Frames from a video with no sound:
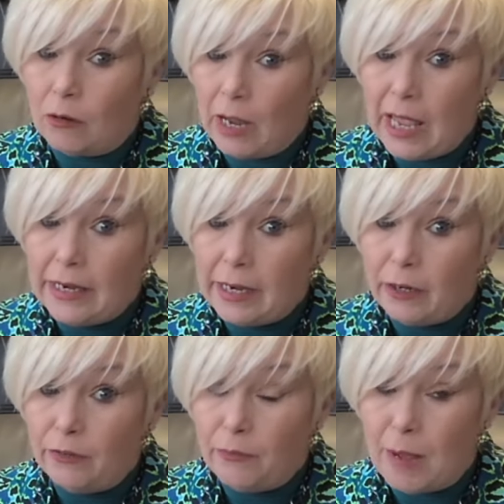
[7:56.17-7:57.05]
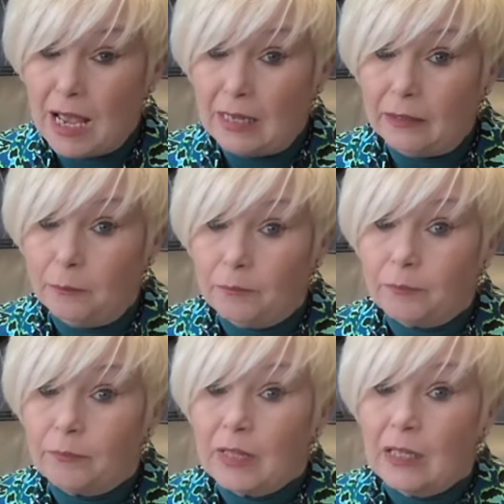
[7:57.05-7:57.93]
any of mine.
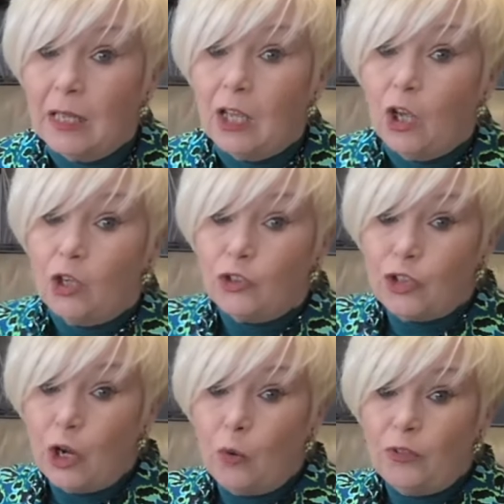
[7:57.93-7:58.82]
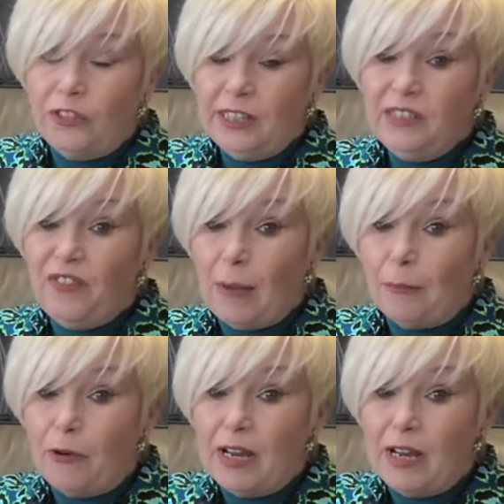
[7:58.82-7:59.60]
So this fabric,